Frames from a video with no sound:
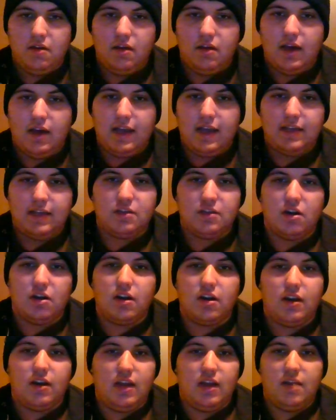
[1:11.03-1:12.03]
I could
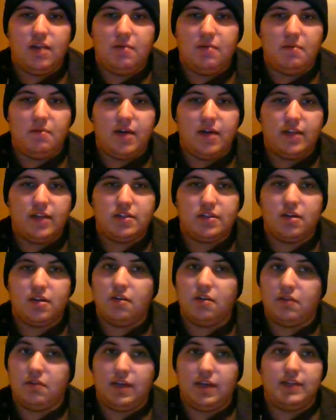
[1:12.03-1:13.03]
target an enemy monster,
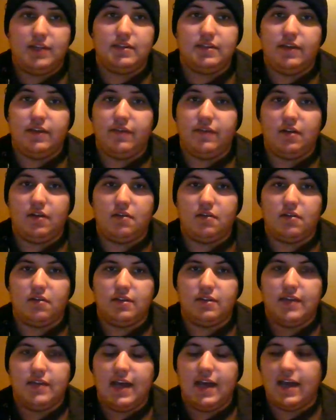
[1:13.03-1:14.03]
it'll gain 700
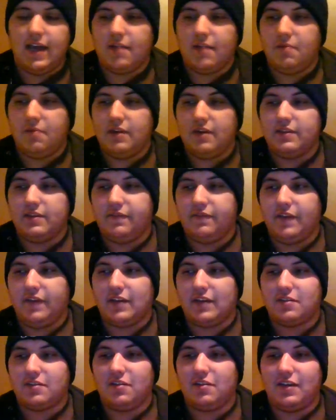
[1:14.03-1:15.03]
attack, but its
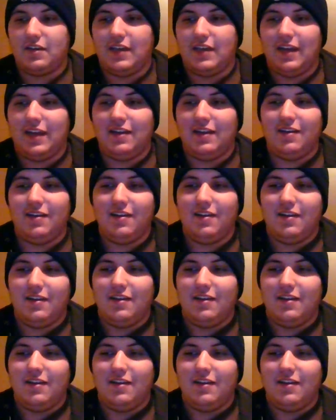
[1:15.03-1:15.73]
effects are negated.